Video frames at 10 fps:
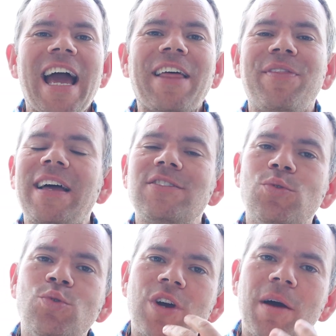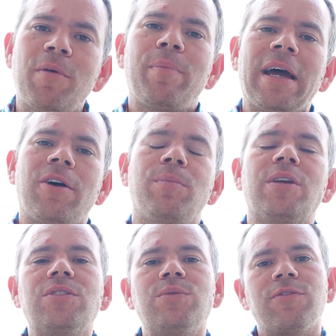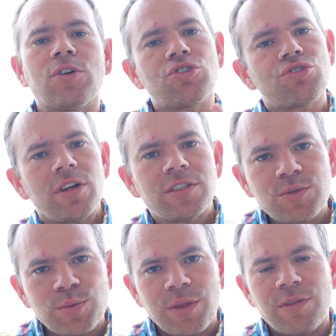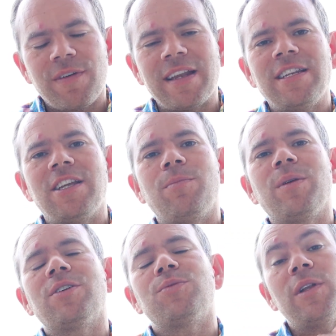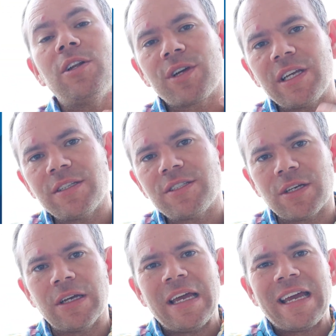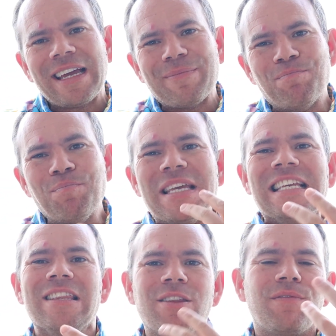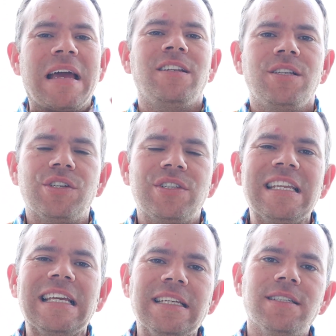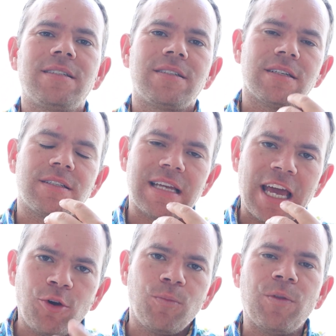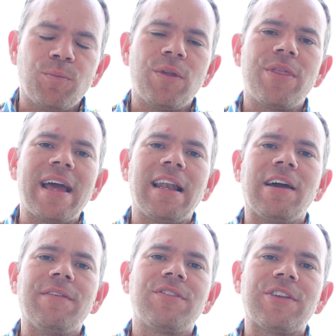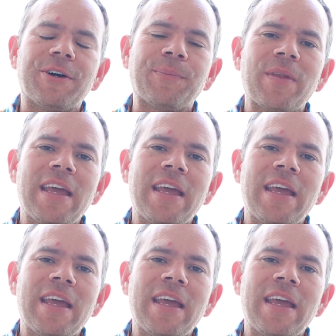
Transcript: And that's all come about because we've got trust with the vendor, because we're looking to meet the vendor's needs to help them with their lifestyle.